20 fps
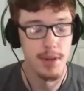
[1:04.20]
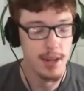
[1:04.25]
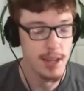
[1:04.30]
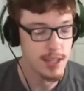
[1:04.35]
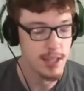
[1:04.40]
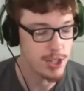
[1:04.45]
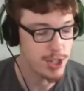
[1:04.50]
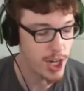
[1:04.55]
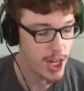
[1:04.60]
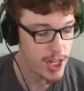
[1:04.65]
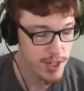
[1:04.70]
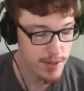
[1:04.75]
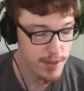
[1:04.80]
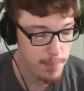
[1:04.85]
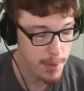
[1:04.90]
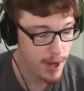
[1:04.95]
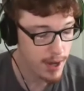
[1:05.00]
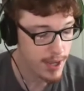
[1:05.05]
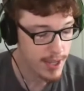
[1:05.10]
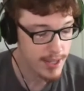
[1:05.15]
been exchange
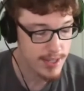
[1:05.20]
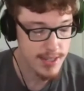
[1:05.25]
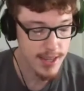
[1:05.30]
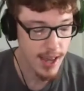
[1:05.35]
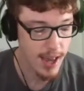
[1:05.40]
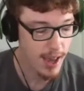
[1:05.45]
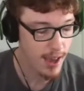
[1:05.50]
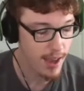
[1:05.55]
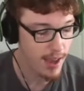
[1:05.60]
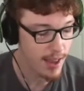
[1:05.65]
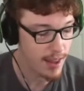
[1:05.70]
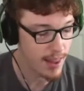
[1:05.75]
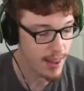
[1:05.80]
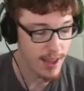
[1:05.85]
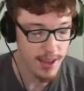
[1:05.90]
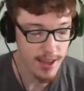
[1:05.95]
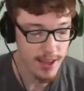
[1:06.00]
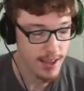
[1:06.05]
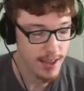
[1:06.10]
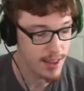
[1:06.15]
of buckets,
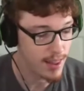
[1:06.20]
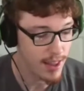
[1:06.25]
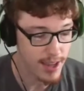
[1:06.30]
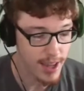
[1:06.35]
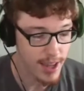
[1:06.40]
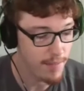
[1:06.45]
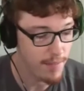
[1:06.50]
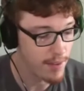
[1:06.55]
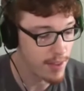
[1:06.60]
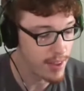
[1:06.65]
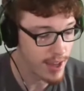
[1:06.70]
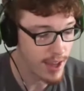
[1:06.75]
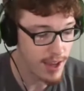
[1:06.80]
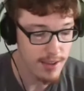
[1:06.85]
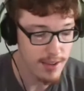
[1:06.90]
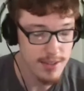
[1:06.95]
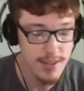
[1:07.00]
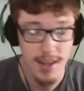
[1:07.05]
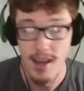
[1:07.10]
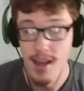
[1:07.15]
like everything
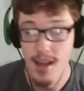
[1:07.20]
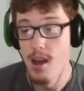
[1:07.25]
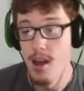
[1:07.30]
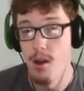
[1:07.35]
else.